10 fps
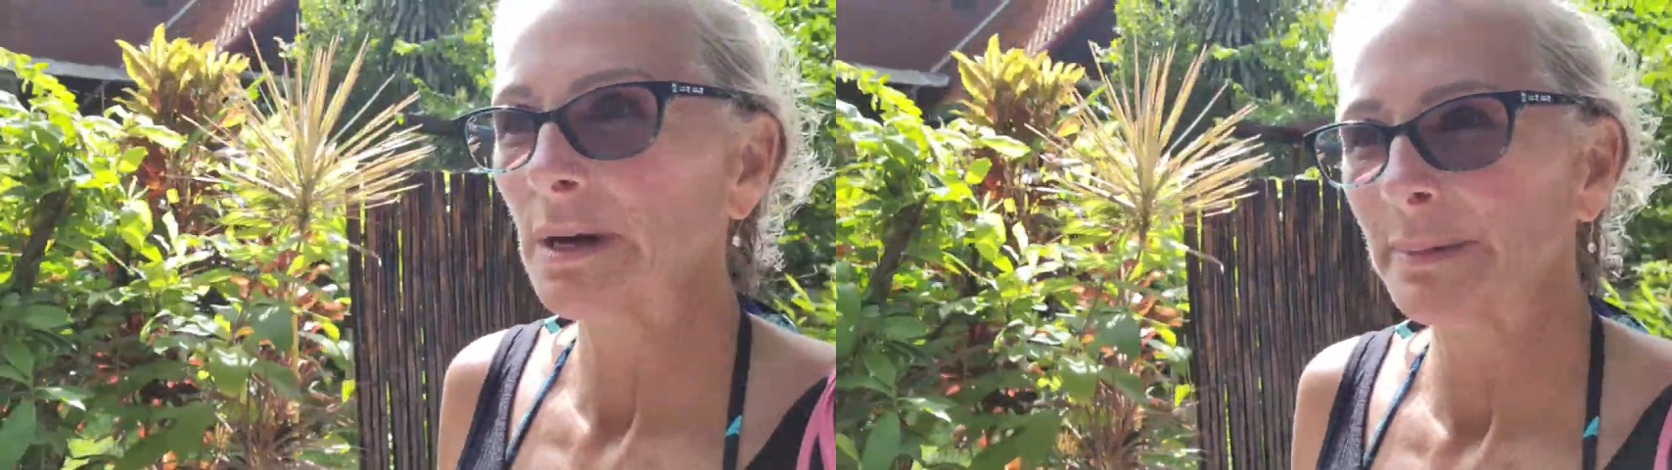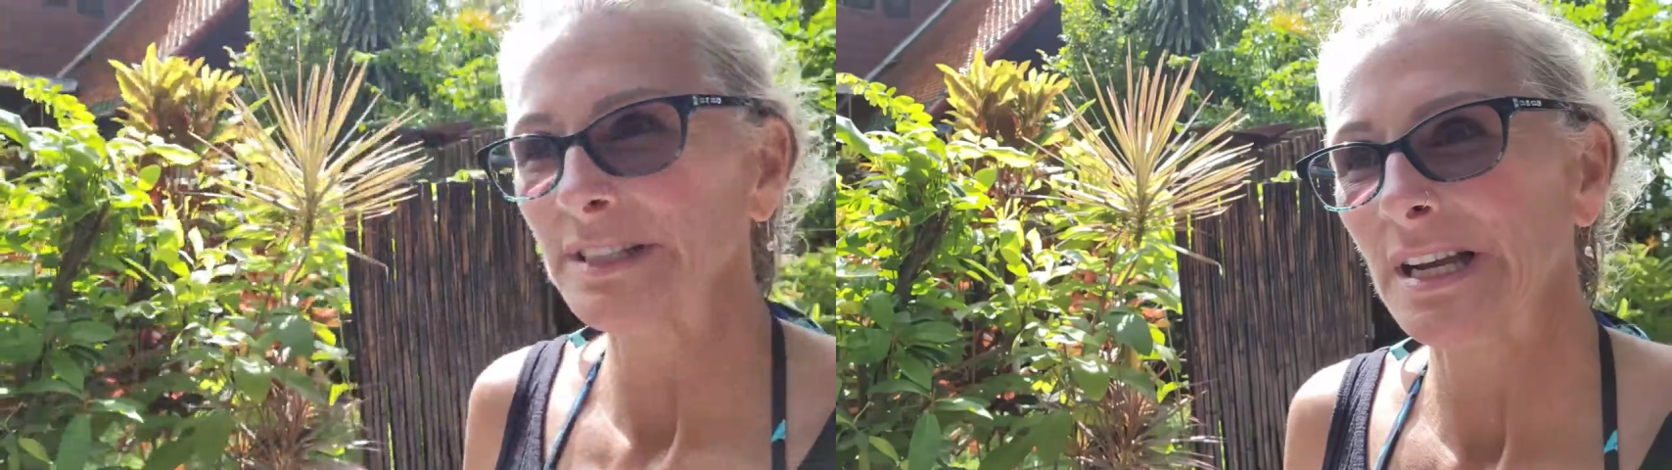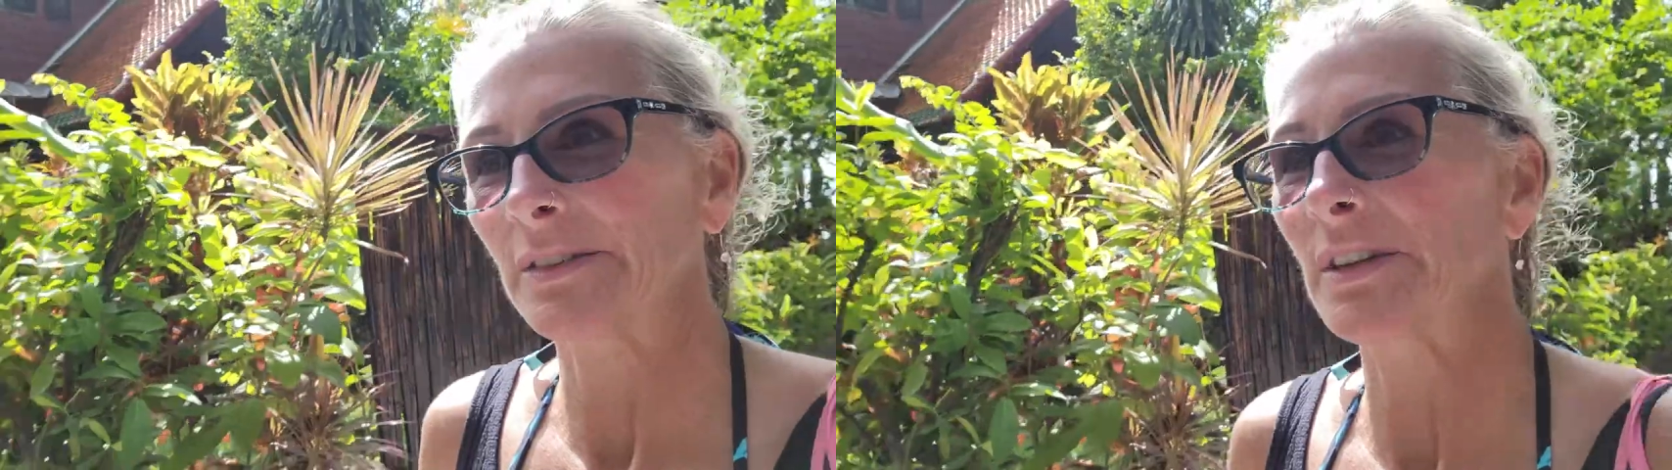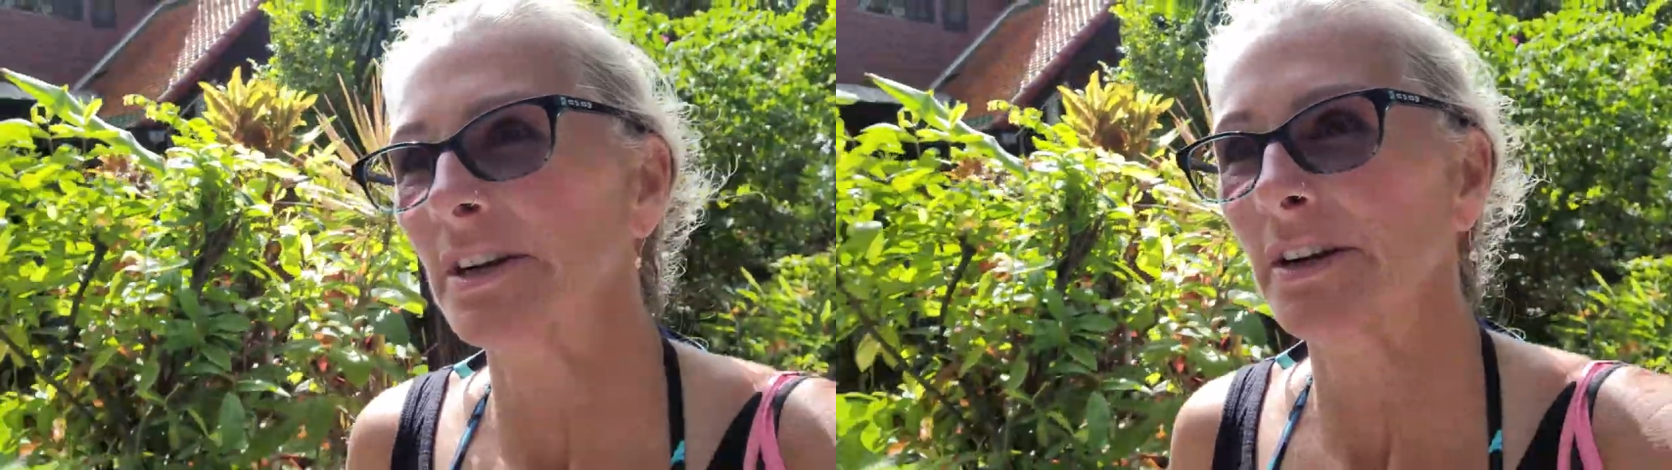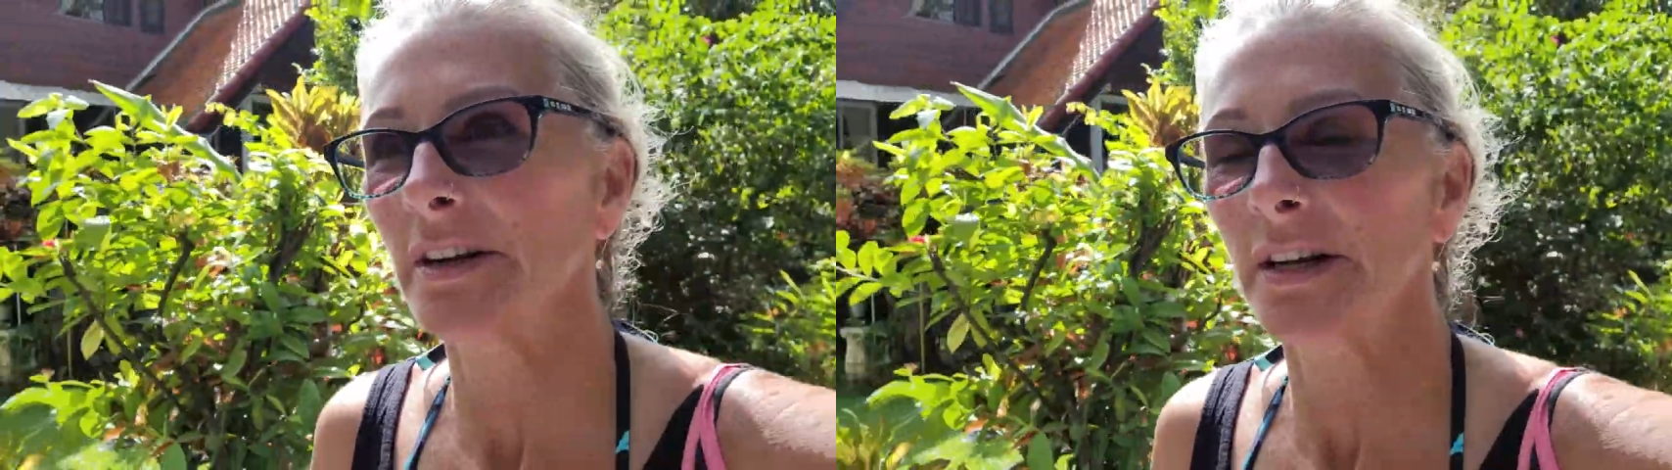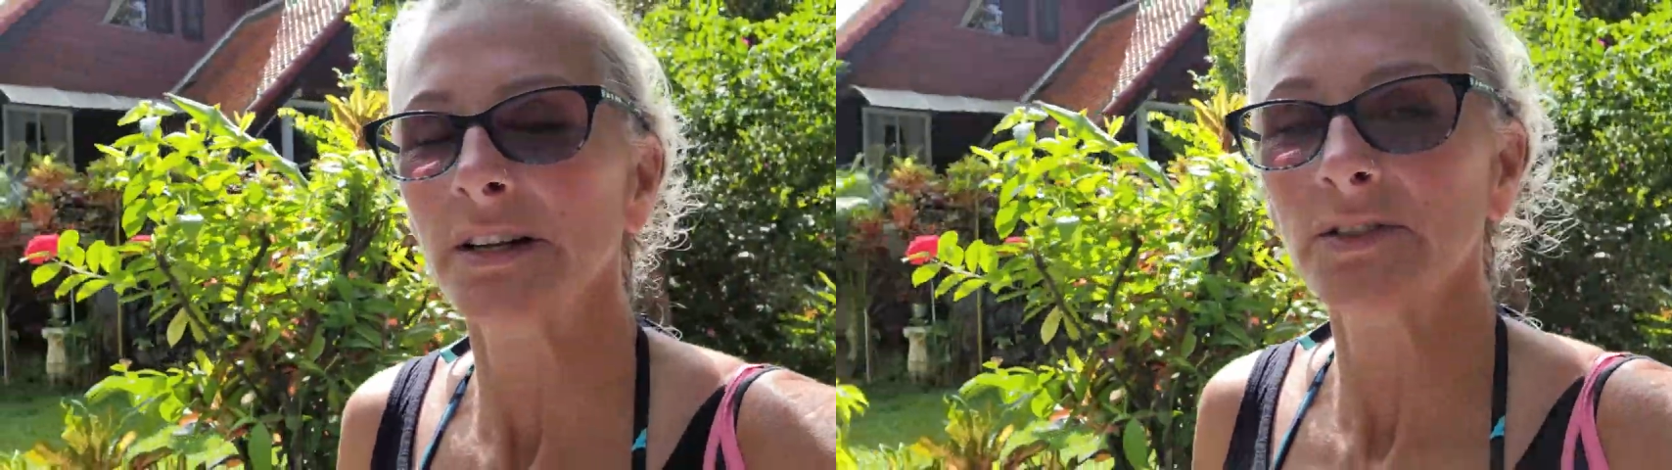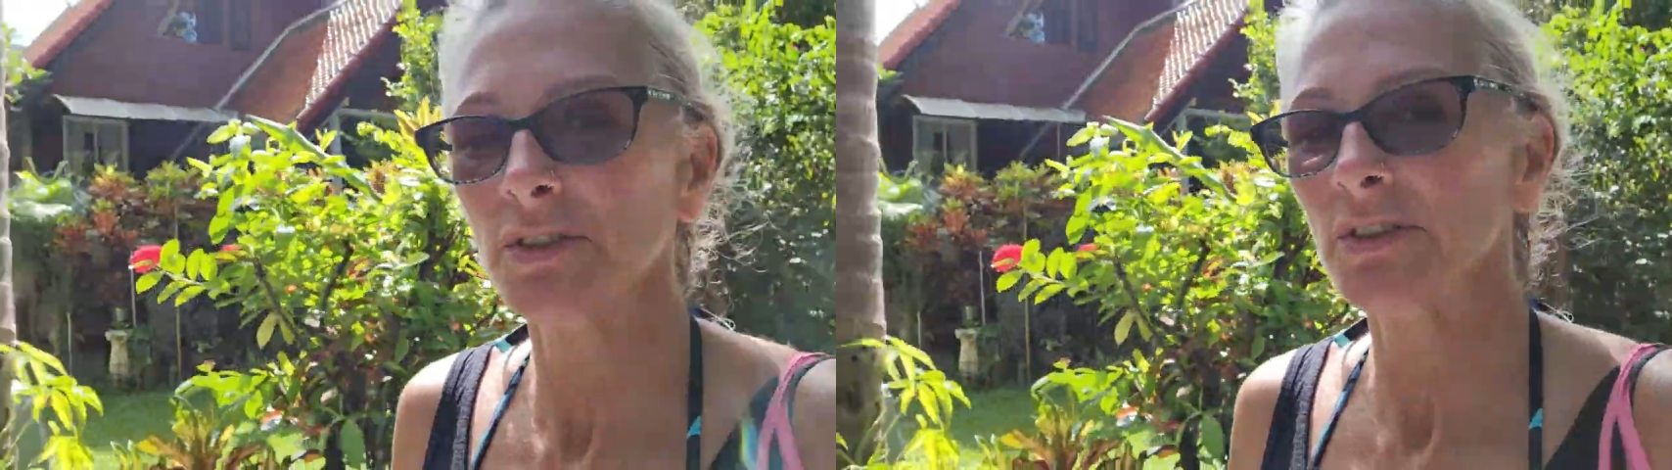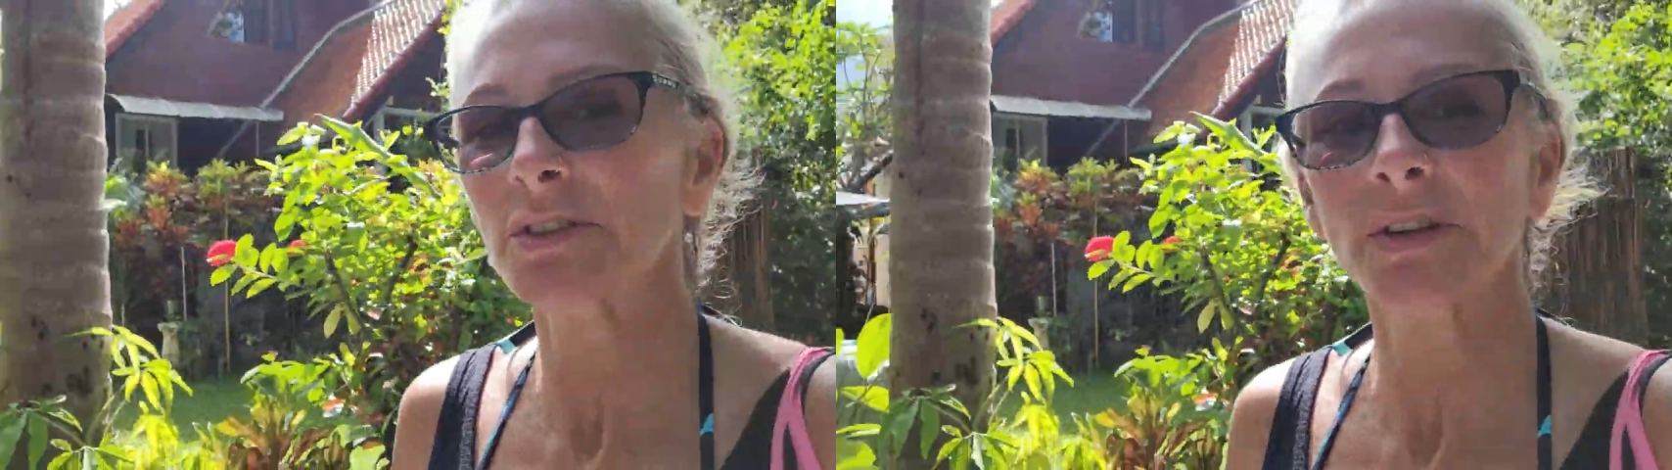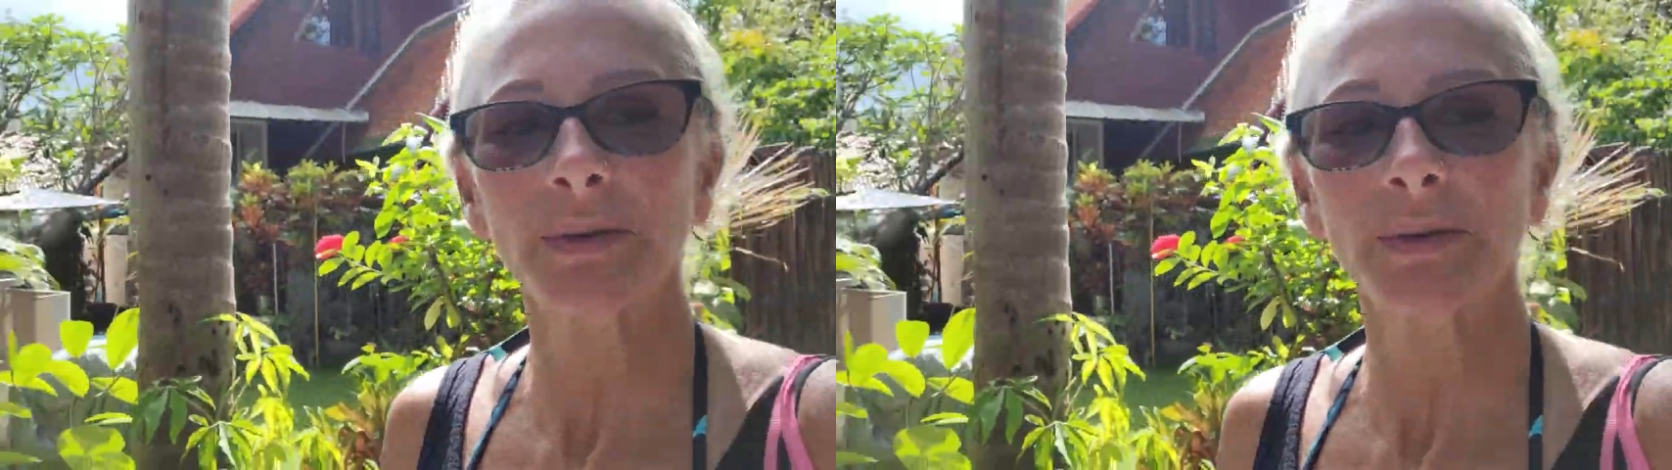coming down here. It's just so